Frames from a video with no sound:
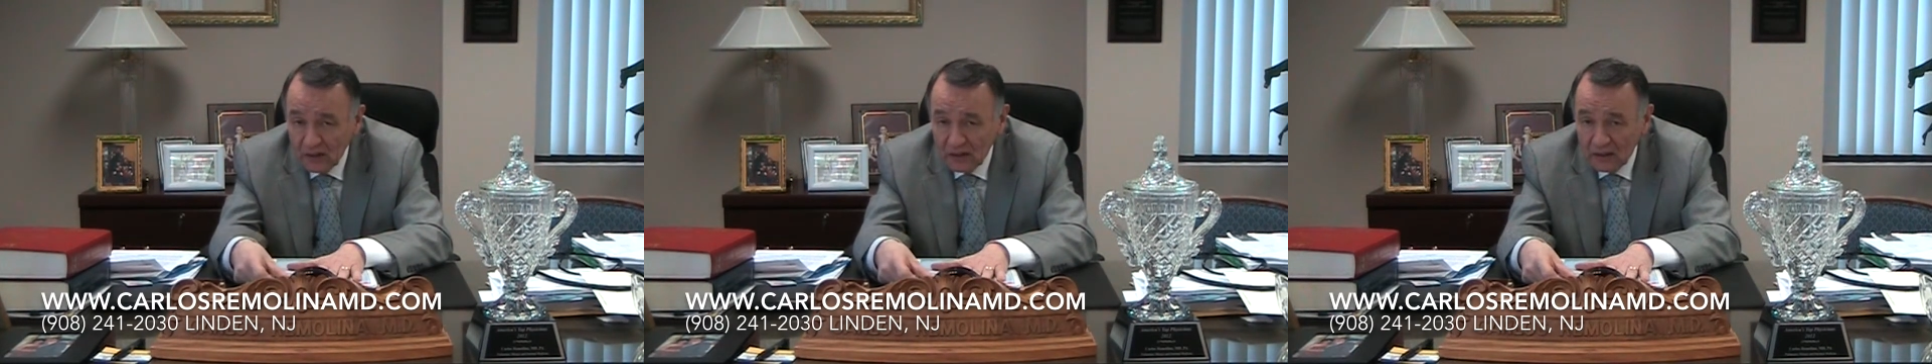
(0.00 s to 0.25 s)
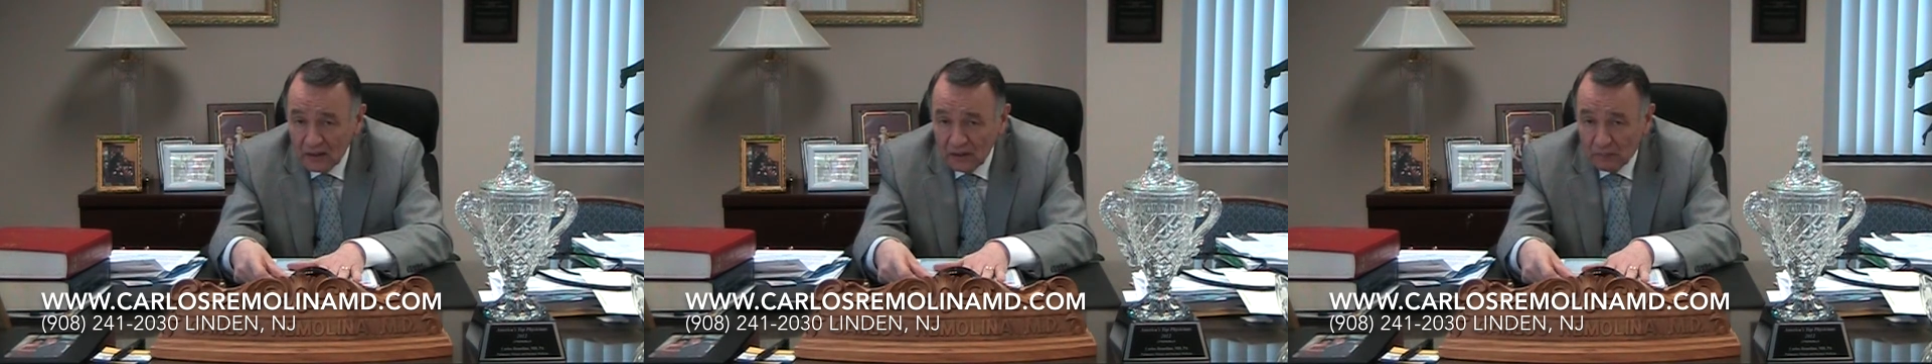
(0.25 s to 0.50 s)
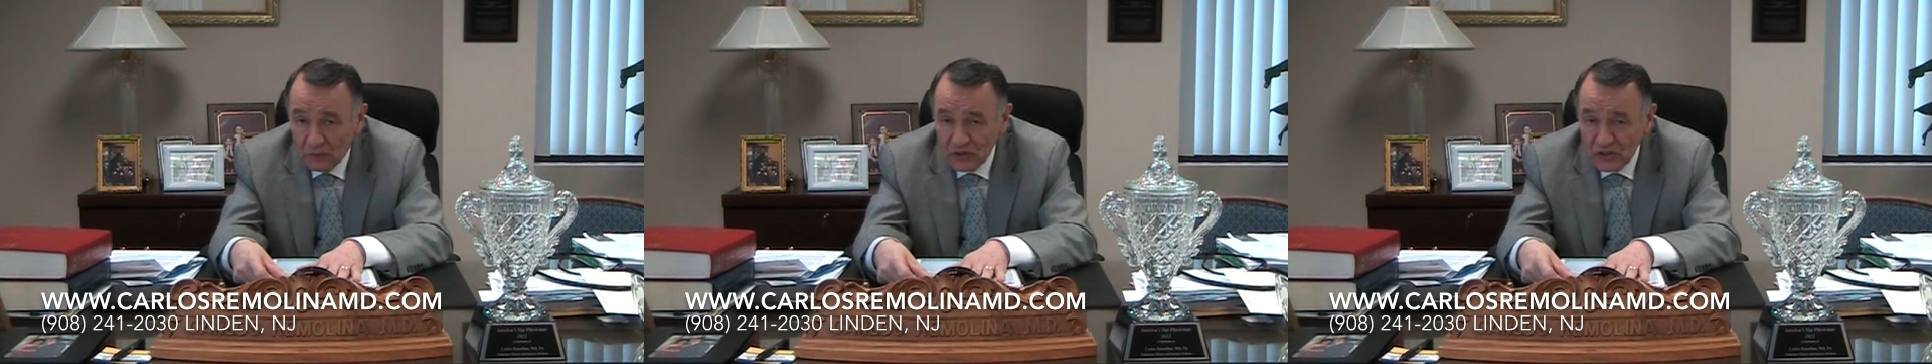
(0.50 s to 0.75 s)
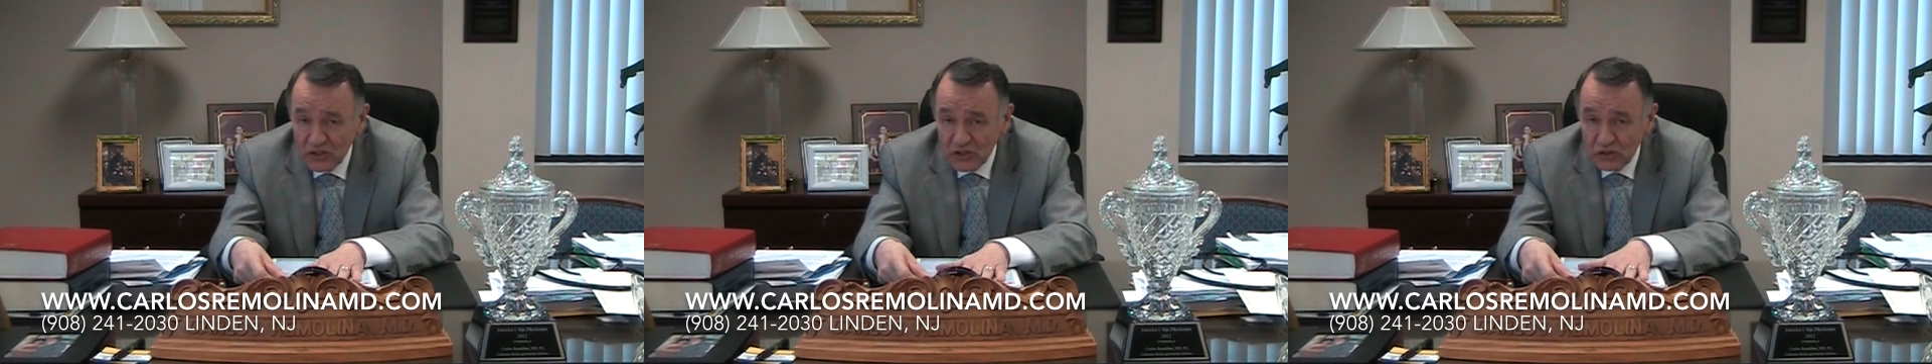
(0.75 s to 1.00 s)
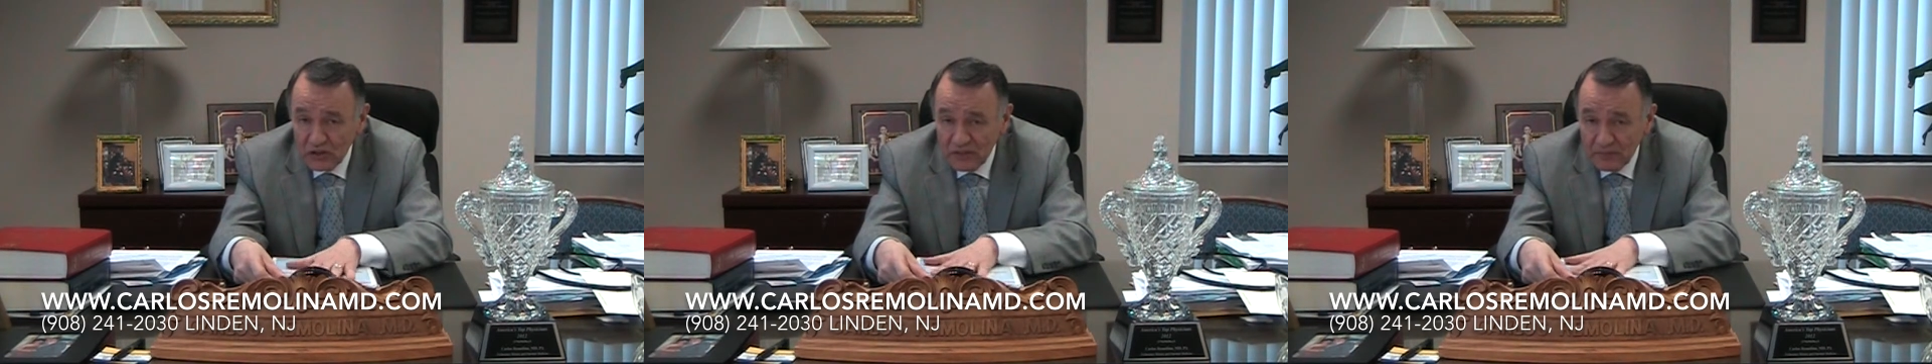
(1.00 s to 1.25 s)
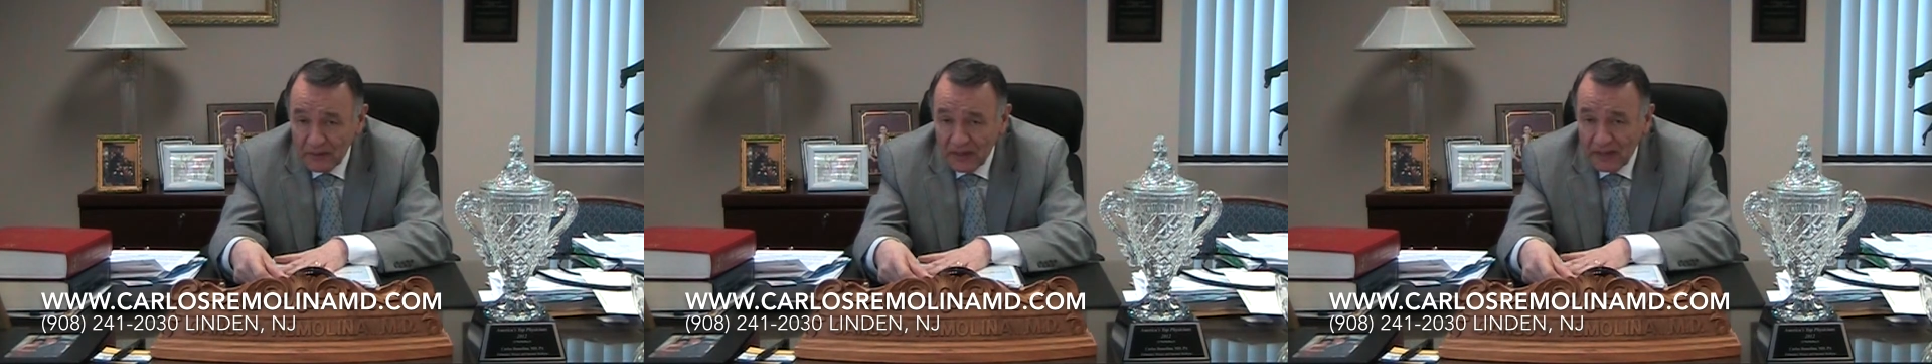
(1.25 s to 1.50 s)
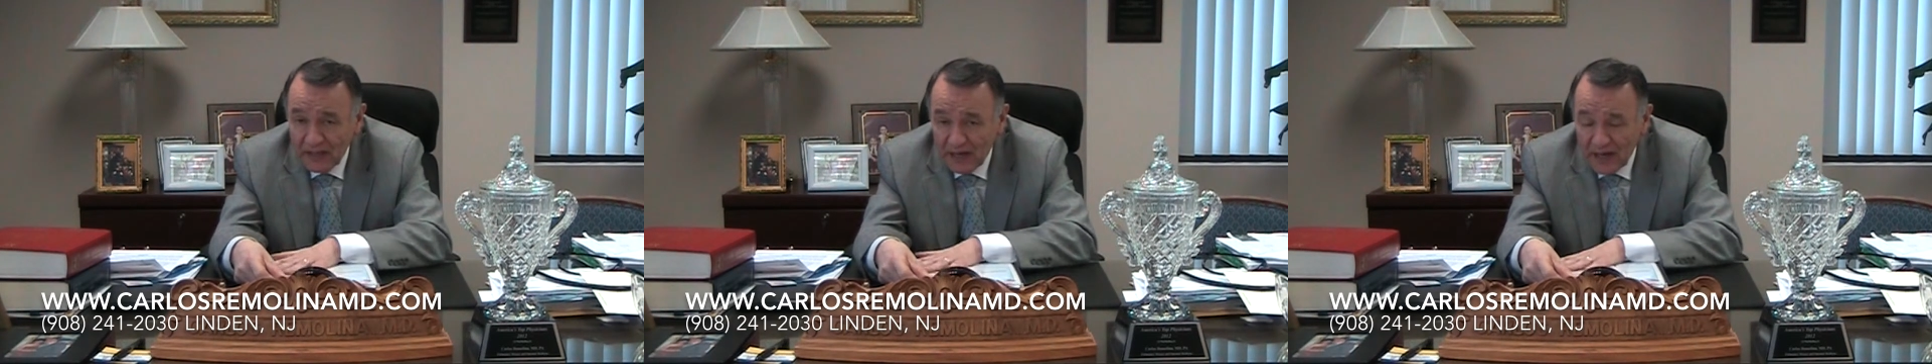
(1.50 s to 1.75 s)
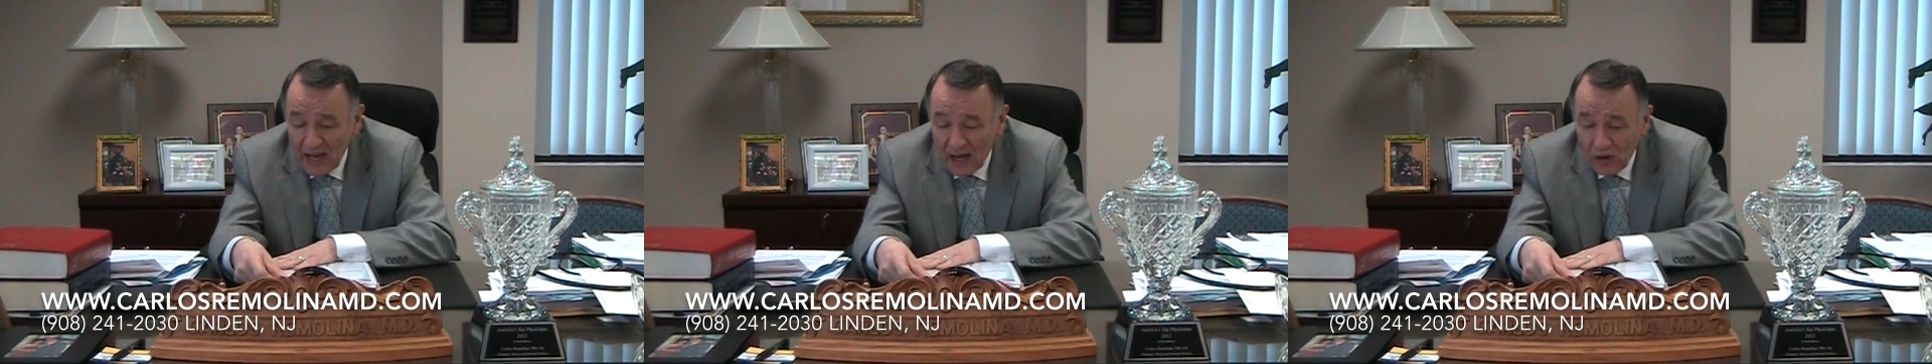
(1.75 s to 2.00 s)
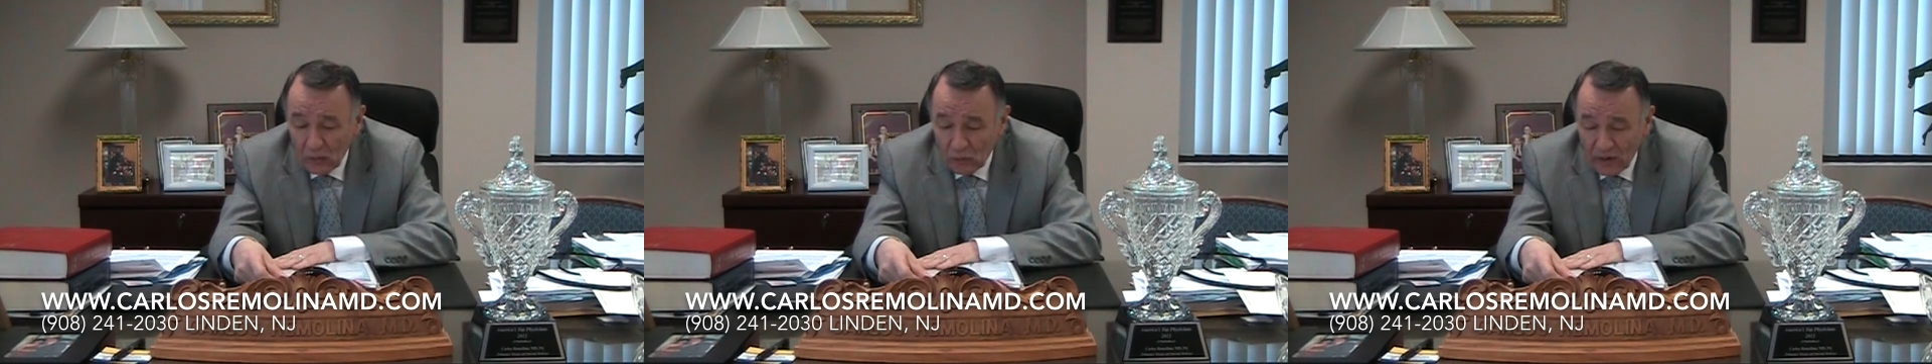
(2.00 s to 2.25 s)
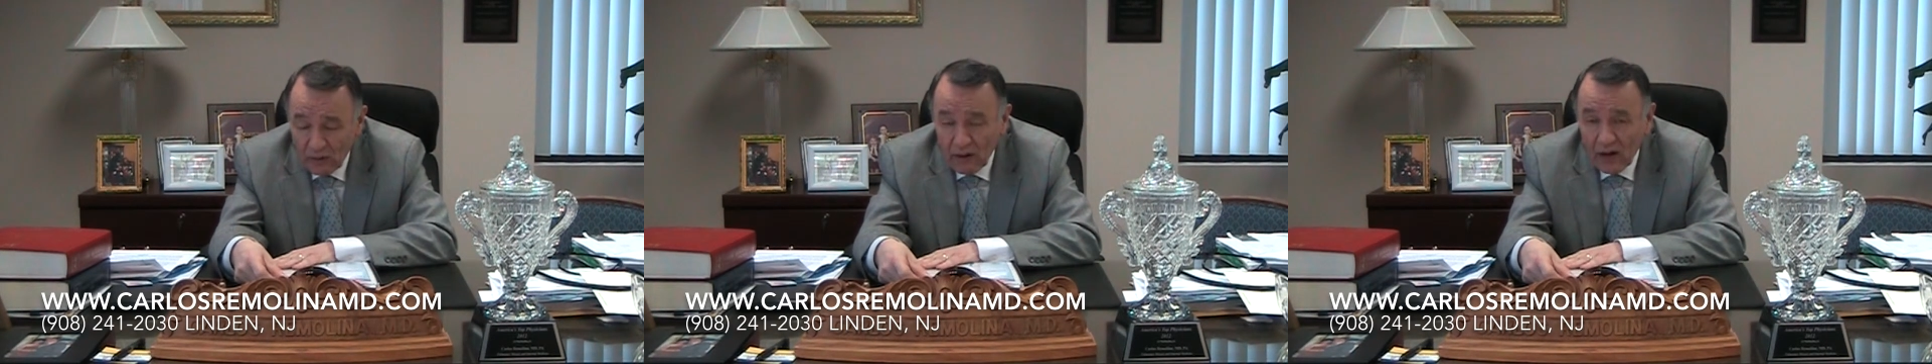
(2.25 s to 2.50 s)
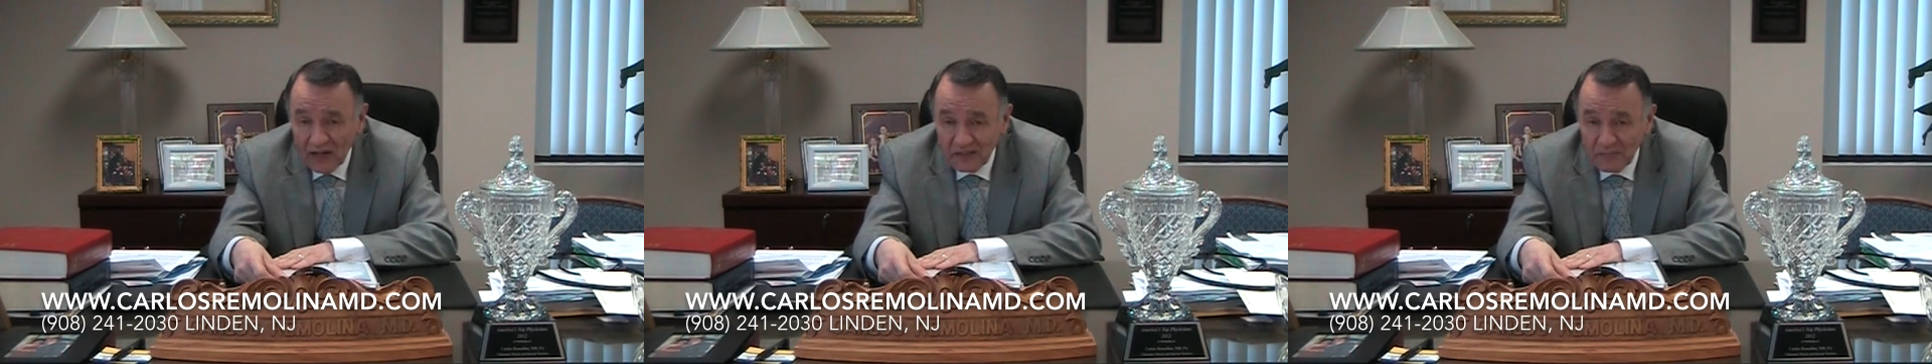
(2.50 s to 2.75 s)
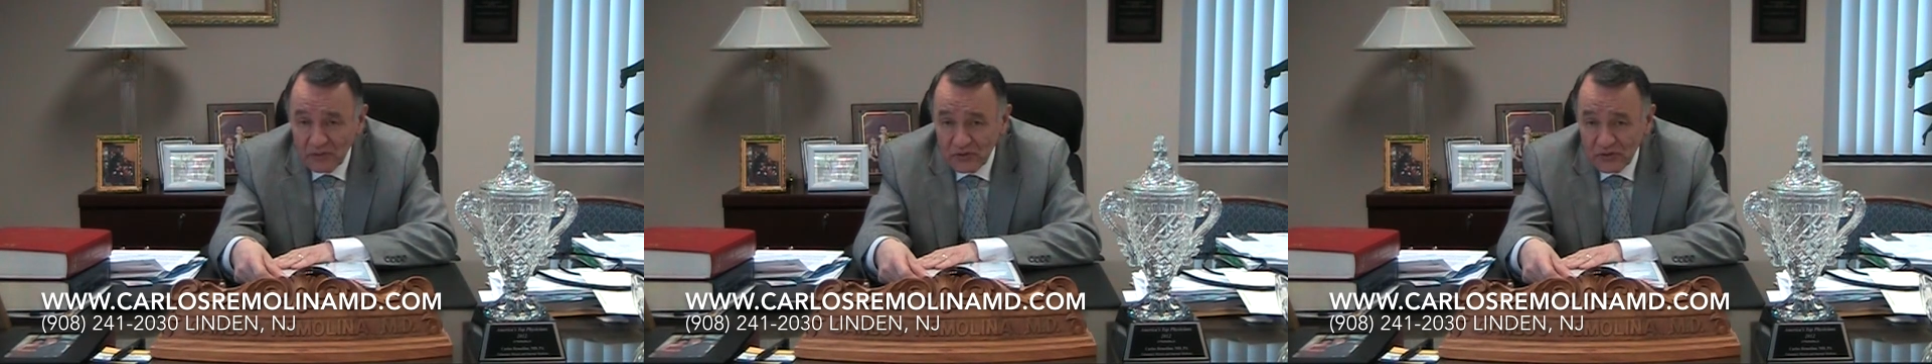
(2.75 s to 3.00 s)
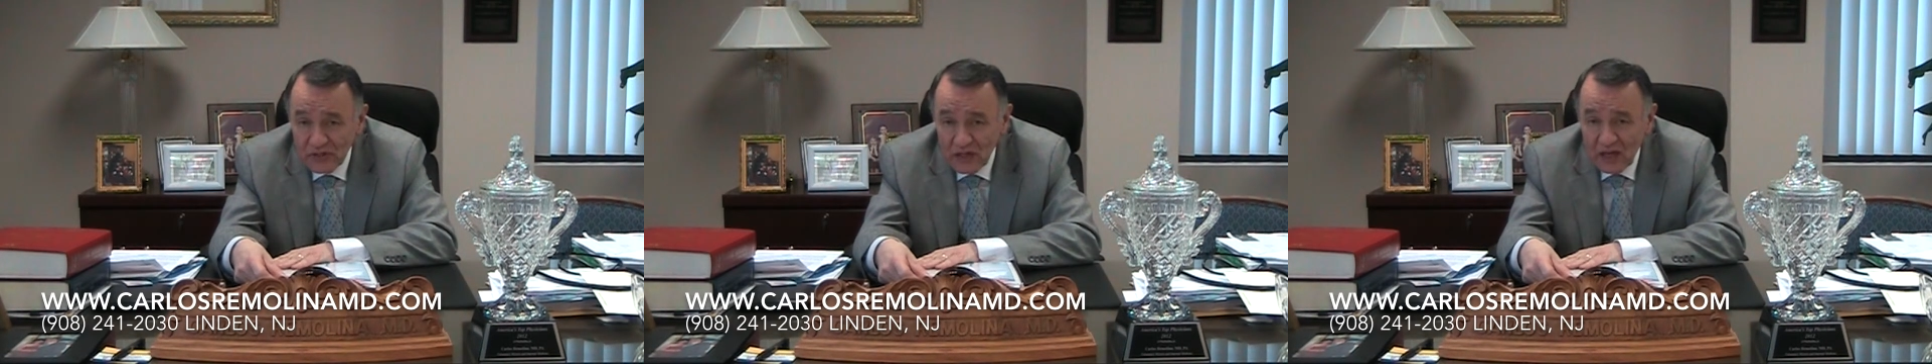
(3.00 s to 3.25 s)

The procedure is being done now in one of our hospitals,